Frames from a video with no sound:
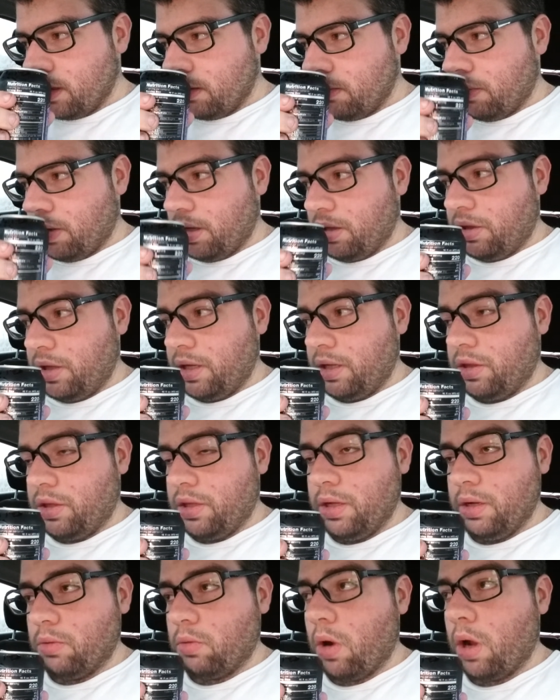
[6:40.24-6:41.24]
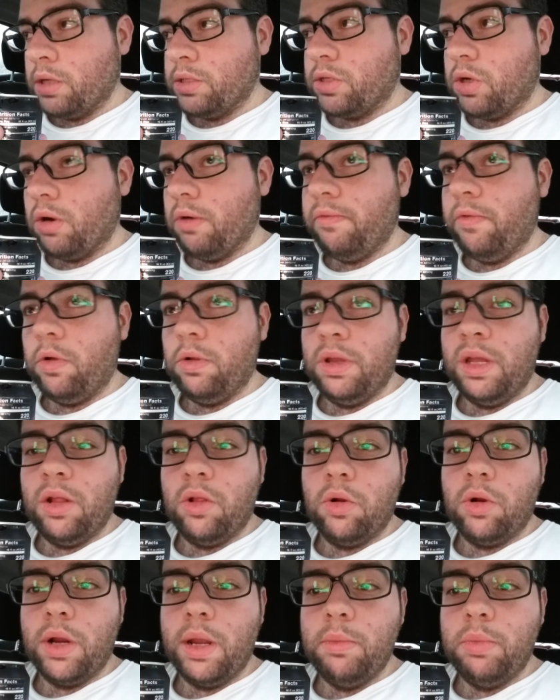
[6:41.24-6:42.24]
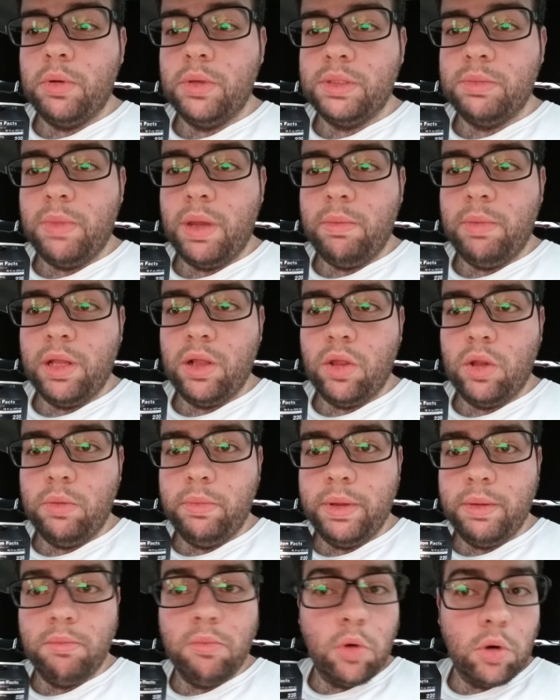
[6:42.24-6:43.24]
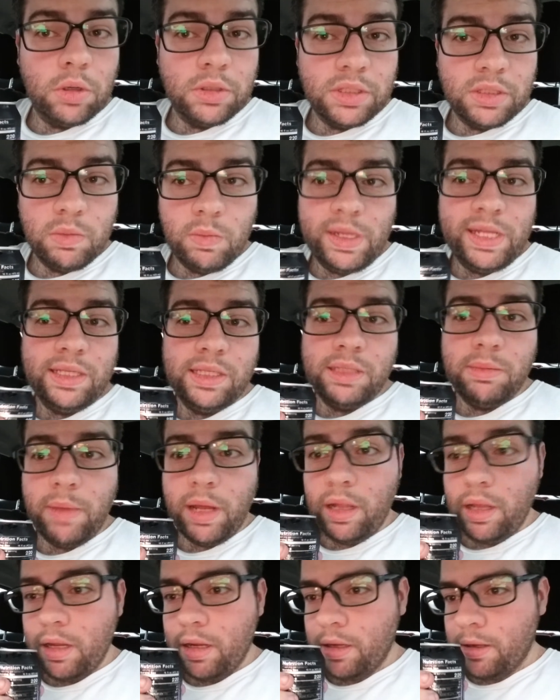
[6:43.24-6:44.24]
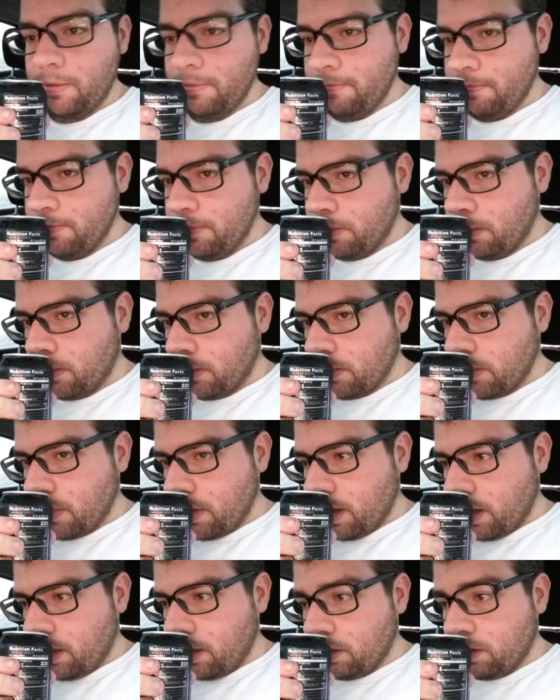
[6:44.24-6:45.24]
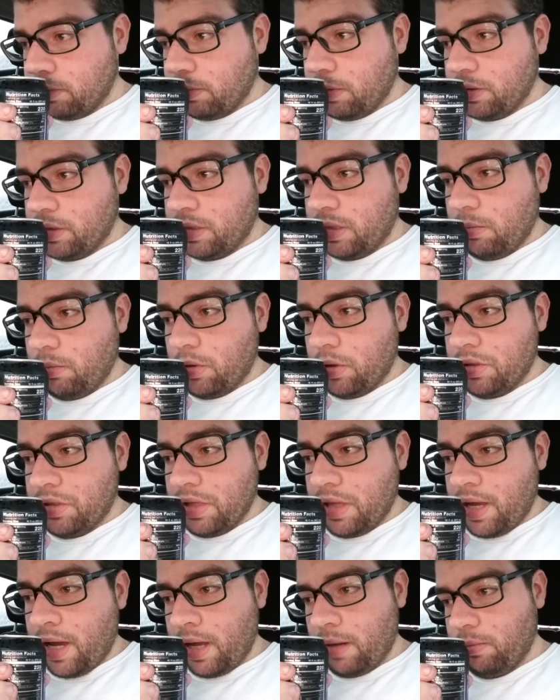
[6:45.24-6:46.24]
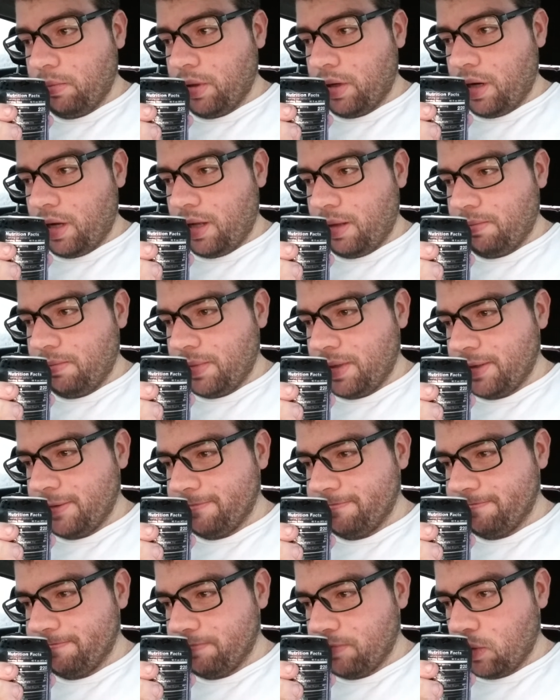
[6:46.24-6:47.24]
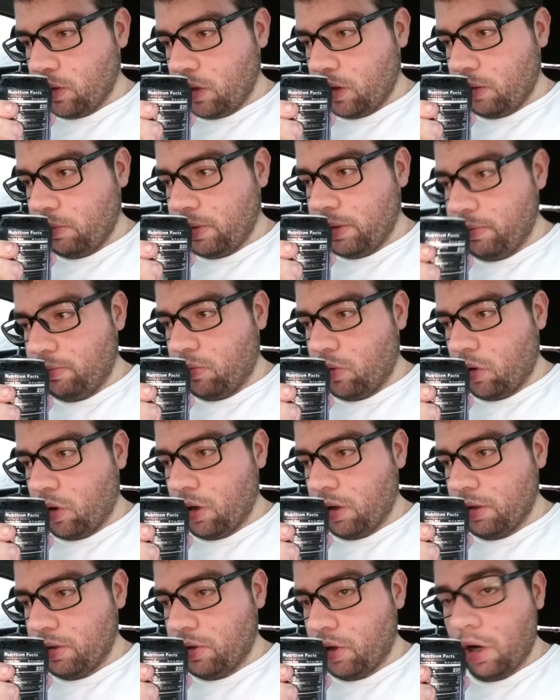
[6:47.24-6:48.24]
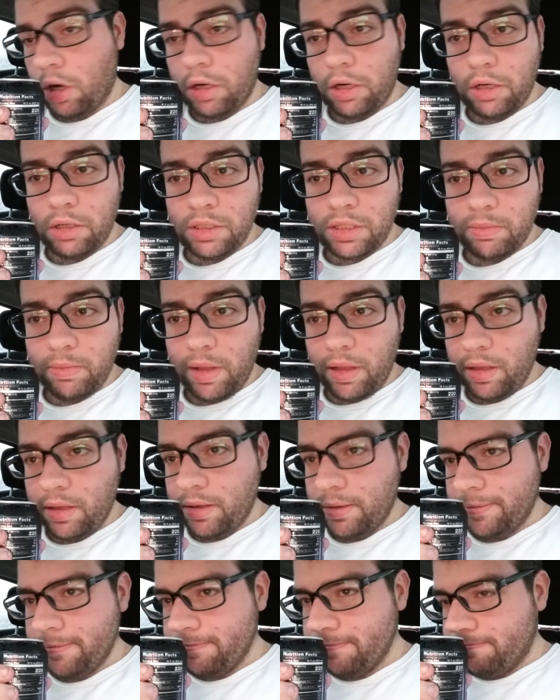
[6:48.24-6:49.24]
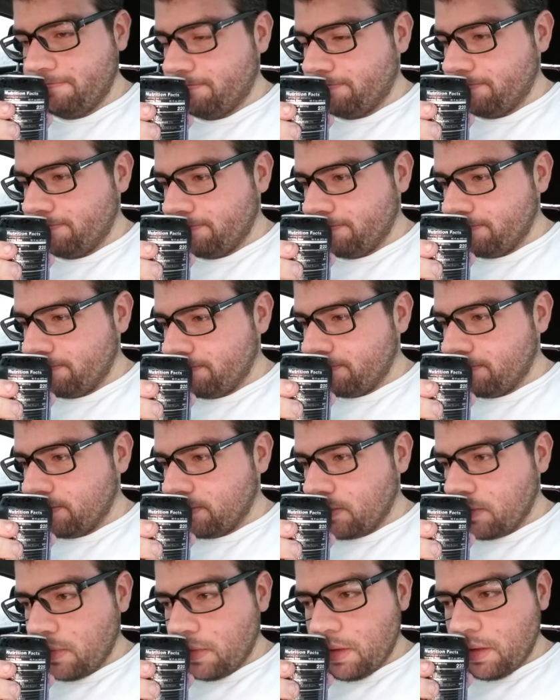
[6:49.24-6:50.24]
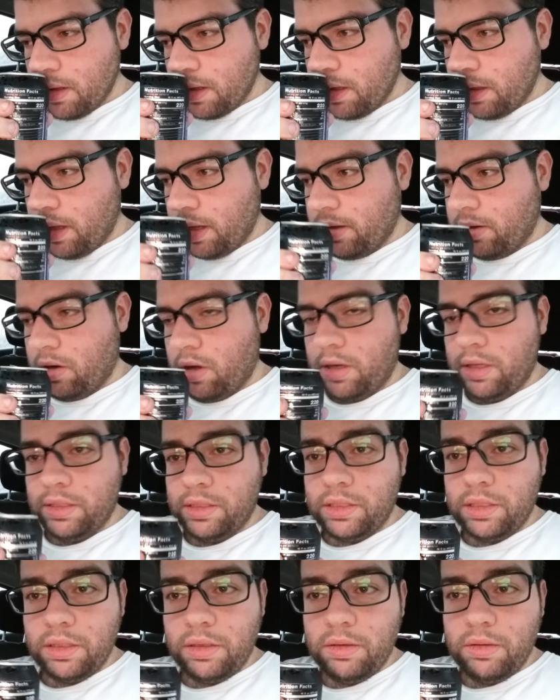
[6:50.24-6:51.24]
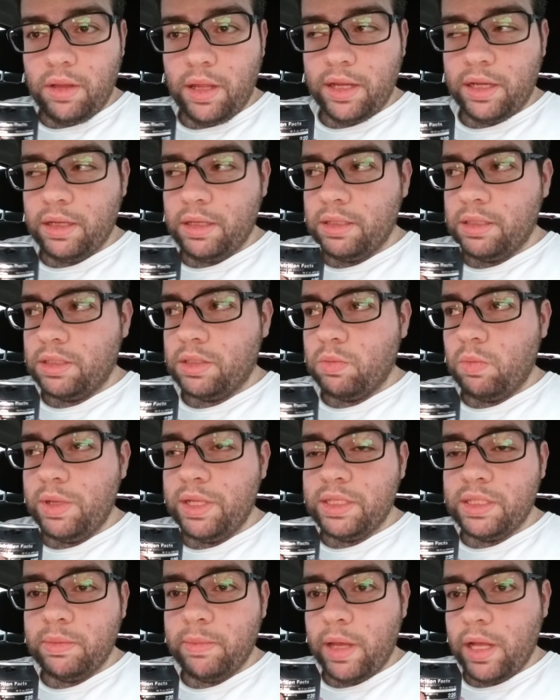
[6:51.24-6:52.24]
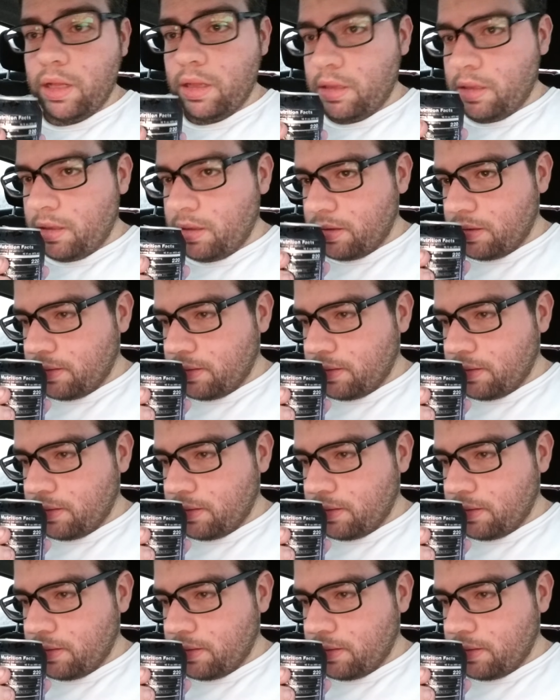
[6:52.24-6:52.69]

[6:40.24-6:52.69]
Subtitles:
But I think the Rockstar Revolt Killer Grape was maybe a little bit more sweet smelling. It smells similar to that, but a little bit more darker smelling. Like not as like a sweet smell.